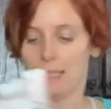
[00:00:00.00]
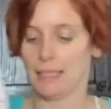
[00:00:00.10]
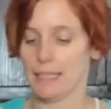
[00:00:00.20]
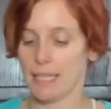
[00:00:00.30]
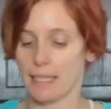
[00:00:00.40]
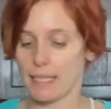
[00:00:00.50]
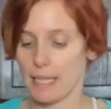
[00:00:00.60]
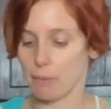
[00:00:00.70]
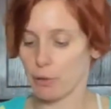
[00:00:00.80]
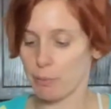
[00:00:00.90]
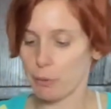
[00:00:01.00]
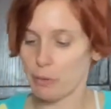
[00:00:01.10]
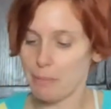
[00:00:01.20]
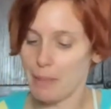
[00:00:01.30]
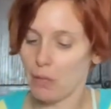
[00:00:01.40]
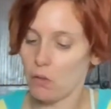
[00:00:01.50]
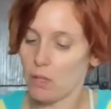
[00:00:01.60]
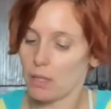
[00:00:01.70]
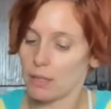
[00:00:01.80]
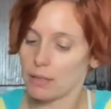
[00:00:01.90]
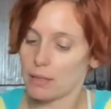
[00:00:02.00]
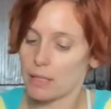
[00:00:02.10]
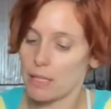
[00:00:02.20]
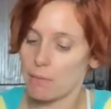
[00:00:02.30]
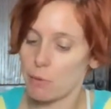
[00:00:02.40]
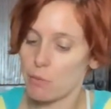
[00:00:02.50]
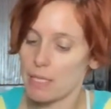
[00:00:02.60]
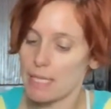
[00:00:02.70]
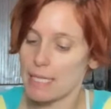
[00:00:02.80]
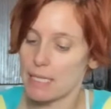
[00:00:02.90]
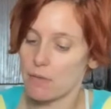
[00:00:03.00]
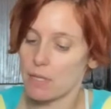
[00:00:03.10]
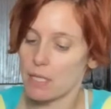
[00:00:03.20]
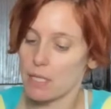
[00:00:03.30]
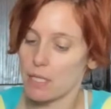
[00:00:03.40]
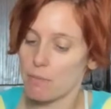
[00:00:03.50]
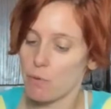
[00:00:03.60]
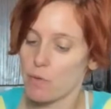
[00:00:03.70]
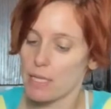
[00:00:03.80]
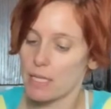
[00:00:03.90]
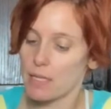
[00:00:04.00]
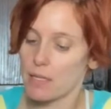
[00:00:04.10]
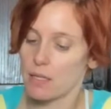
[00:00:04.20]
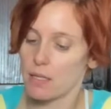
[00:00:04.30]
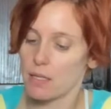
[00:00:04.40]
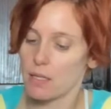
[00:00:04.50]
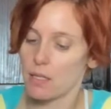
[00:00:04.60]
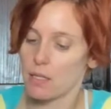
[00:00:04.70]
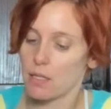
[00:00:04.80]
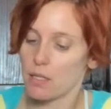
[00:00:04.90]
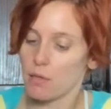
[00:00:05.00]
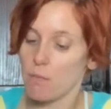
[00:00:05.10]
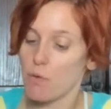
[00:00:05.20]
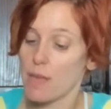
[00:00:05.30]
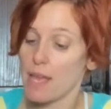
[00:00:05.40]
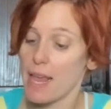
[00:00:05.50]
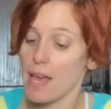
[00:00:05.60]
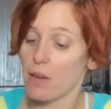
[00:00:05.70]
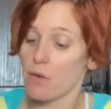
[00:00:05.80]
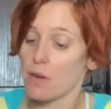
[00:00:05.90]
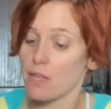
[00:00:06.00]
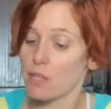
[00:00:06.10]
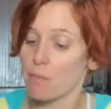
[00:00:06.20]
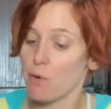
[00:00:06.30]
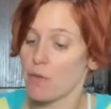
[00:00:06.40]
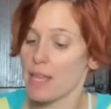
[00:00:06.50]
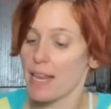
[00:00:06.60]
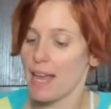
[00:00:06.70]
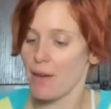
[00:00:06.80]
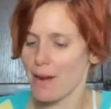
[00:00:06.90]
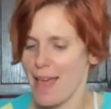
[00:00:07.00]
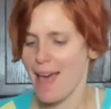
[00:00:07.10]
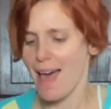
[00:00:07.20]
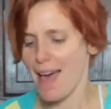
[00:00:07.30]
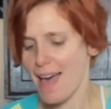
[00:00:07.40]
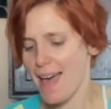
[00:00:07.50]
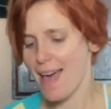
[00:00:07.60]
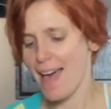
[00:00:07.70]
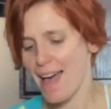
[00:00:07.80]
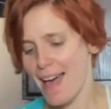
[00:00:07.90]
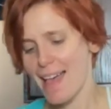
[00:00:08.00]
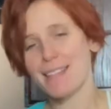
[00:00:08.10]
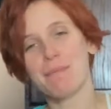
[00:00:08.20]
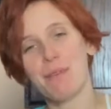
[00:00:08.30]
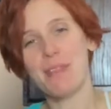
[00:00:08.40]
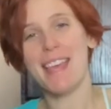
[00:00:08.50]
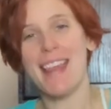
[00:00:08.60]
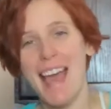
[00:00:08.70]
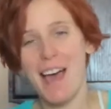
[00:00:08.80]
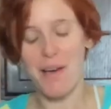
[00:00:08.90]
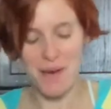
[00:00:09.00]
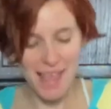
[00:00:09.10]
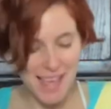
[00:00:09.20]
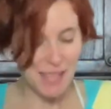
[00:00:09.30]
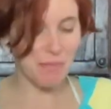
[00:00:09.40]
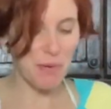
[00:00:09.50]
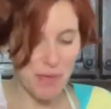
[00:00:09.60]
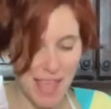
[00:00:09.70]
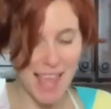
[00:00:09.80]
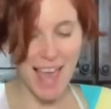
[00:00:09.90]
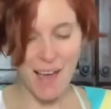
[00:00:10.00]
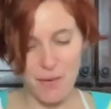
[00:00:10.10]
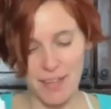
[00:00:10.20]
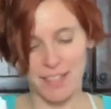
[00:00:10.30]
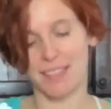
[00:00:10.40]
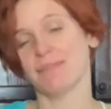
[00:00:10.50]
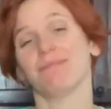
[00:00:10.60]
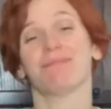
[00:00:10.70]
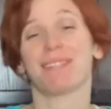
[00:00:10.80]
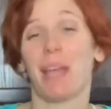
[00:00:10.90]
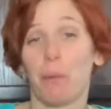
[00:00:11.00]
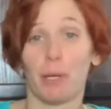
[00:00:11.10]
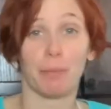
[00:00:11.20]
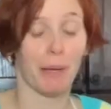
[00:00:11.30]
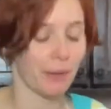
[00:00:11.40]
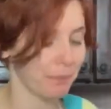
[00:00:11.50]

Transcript: Now a tablespoon of milk. Smooth it out. Smooth it. Smooth it out. Smooth it out. Smooth it out. Smooth it out. That worked better.